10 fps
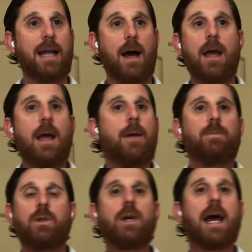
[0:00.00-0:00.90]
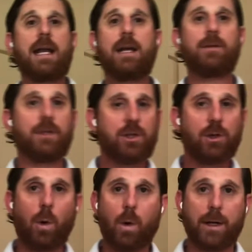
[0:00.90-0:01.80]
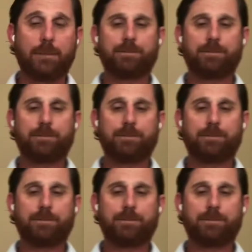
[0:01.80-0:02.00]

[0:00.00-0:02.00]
Now, you got to hear this story.